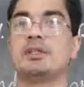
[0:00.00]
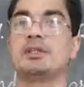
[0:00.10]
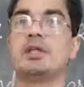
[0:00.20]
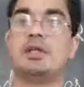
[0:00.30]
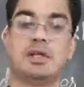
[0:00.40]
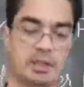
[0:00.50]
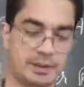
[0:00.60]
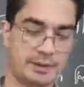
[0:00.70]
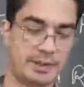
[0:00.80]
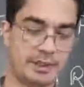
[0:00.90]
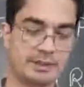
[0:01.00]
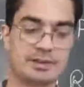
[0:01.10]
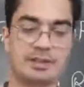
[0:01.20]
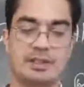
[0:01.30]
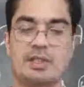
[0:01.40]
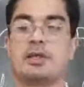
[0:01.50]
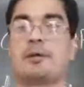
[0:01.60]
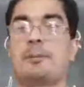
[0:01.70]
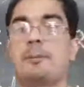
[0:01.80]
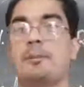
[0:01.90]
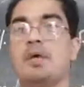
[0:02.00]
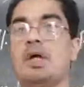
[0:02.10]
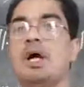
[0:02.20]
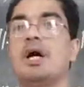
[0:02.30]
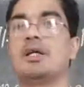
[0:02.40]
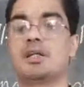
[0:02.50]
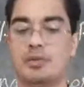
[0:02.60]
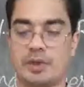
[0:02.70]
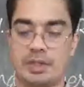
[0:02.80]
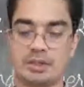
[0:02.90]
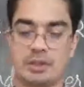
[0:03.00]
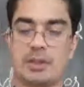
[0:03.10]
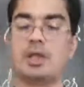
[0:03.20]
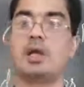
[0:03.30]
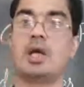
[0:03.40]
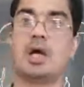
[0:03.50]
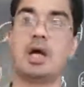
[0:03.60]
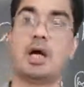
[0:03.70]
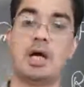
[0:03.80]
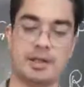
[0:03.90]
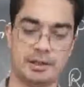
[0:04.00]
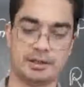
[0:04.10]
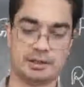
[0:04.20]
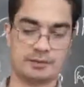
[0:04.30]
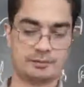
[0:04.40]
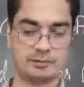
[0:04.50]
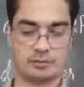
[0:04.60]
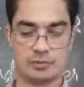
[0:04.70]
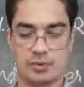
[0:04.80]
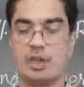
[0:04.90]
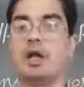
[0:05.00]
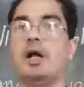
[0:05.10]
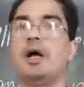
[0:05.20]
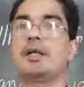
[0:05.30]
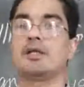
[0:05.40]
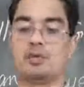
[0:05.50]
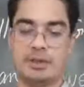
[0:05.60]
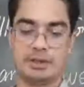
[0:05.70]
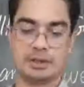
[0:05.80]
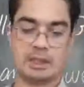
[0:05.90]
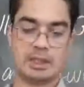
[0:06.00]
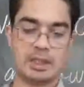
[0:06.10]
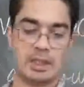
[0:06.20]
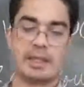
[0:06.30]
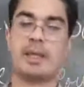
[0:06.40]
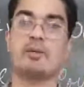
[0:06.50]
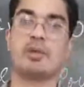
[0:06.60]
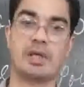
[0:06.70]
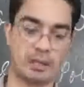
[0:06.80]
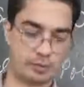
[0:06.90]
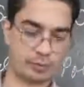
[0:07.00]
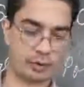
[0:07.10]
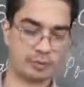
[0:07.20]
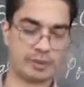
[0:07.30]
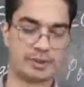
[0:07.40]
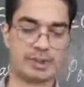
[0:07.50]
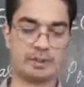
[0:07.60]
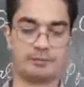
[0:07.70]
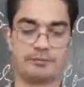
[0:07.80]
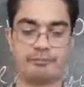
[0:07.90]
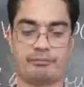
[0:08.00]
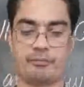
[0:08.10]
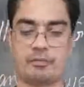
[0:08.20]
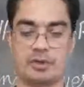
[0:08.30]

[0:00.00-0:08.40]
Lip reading: is density. Another one is hardness. Another one is chemical property